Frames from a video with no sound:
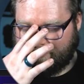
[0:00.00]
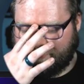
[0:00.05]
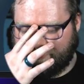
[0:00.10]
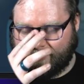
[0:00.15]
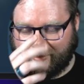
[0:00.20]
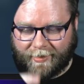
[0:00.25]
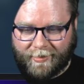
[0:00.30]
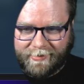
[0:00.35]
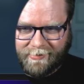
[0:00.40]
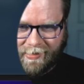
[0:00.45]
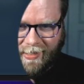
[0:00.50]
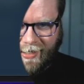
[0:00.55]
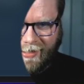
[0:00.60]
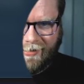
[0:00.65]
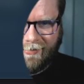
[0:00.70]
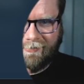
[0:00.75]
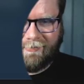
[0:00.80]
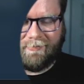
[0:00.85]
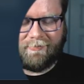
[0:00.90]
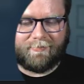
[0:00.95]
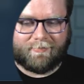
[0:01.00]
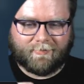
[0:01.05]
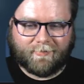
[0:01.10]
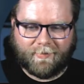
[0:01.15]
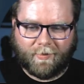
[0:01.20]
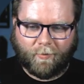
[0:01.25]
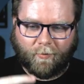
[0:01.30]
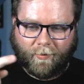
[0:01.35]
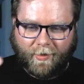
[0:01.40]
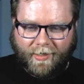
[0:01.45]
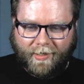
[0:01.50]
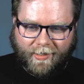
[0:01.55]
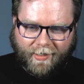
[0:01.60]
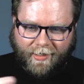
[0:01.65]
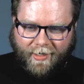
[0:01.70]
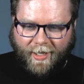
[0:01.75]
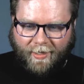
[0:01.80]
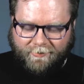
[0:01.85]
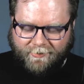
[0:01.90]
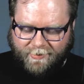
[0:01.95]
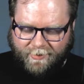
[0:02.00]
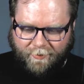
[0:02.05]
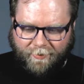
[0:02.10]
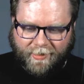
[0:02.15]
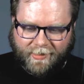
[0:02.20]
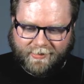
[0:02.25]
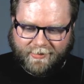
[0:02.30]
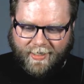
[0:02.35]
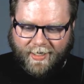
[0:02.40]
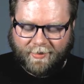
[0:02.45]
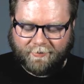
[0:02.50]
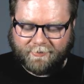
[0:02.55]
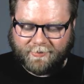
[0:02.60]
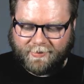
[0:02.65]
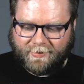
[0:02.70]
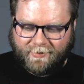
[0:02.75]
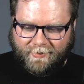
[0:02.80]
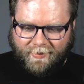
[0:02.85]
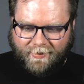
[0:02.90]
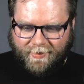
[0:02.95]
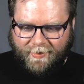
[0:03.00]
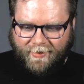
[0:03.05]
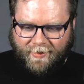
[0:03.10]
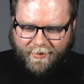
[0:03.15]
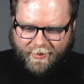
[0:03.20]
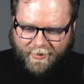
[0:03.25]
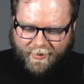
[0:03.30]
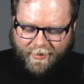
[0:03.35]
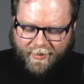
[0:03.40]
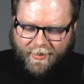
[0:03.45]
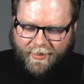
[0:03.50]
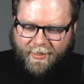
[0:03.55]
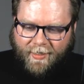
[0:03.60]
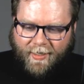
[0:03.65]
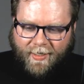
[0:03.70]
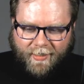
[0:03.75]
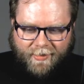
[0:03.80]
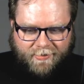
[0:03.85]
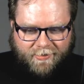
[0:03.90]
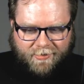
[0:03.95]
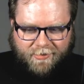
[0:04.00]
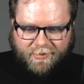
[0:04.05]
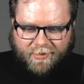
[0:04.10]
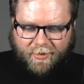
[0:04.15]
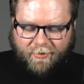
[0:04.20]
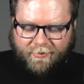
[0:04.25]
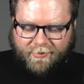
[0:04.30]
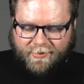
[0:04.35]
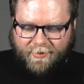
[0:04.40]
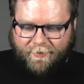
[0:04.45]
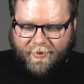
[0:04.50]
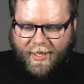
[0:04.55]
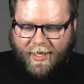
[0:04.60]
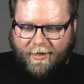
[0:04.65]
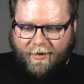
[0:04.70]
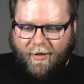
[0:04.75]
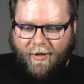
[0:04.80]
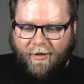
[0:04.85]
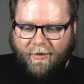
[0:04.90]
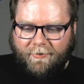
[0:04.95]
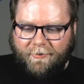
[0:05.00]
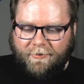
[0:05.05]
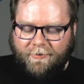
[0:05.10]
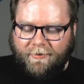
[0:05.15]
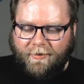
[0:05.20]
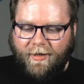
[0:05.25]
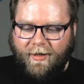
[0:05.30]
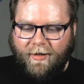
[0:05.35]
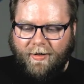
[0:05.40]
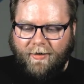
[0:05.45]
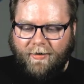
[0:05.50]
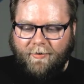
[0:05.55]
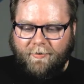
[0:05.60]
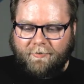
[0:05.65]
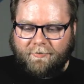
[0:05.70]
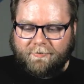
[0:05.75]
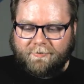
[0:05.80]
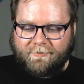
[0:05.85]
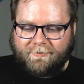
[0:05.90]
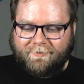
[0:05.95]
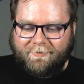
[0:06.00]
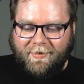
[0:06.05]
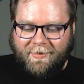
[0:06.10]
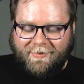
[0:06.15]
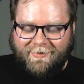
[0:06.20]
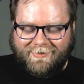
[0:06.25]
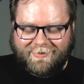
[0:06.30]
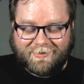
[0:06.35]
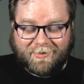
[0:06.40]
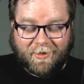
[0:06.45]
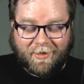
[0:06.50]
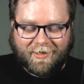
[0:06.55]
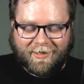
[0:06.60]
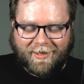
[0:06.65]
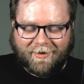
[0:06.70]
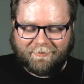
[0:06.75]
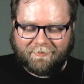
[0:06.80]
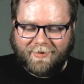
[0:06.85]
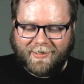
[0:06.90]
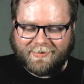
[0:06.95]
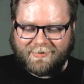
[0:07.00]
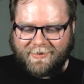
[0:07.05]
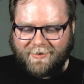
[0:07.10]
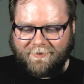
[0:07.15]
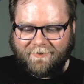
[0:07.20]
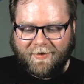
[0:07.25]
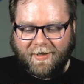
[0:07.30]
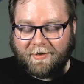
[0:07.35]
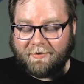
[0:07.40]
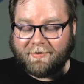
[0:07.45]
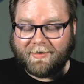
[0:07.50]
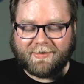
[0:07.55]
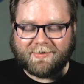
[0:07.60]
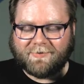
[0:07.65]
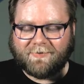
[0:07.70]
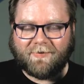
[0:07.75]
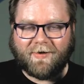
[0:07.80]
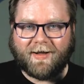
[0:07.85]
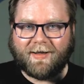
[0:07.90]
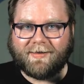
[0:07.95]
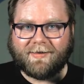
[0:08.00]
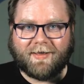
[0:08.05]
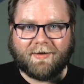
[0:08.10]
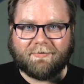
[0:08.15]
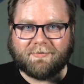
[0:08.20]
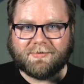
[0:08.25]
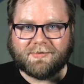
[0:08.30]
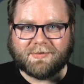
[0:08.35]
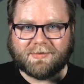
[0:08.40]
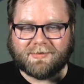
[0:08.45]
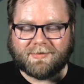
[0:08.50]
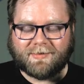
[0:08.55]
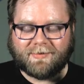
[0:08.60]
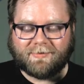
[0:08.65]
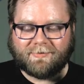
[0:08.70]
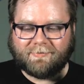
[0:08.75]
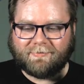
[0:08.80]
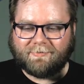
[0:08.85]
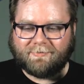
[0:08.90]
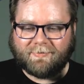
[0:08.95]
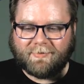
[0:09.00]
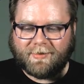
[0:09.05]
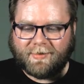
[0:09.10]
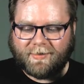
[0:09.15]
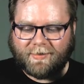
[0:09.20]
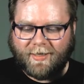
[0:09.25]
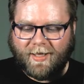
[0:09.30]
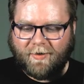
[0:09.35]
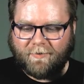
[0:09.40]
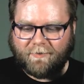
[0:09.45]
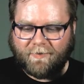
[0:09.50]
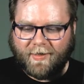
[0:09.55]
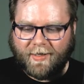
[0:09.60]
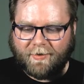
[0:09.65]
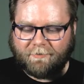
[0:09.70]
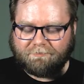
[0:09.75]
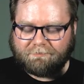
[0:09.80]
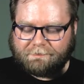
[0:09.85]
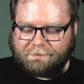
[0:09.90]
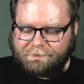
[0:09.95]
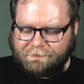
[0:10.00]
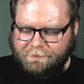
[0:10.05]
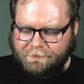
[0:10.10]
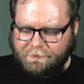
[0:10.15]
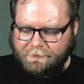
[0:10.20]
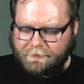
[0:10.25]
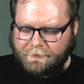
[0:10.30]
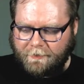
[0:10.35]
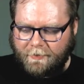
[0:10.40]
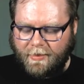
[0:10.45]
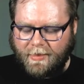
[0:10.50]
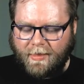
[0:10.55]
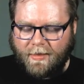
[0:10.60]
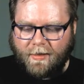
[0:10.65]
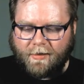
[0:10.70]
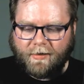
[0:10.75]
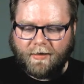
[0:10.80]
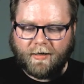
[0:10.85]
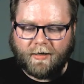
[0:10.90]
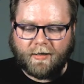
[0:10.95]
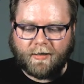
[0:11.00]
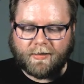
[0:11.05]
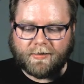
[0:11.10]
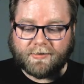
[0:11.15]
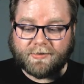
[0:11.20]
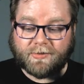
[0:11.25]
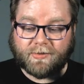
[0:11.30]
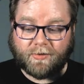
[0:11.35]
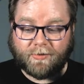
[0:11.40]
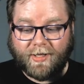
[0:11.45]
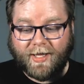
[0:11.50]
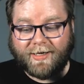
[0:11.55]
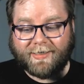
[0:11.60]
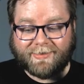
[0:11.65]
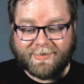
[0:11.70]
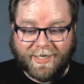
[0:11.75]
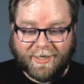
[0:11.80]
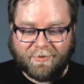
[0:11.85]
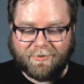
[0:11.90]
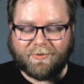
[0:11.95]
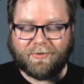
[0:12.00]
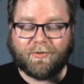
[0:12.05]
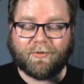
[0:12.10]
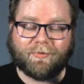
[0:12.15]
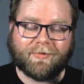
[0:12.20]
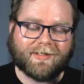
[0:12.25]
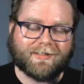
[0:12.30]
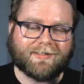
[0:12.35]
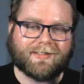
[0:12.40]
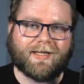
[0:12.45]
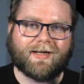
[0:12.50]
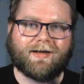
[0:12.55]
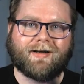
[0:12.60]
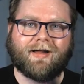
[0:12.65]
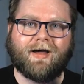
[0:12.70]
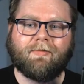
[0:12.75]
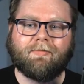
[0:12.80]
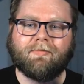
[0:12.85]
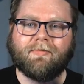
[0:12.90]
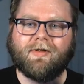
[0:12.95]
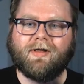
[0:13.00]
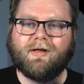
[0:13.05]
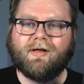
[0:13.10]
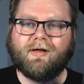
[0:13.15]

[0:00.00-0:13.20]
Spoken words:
because I went in and out so many times, it just showed as a bad auth. So I locked myself out. It's fine. That was just a cloud VM. So that is how you normally set it up.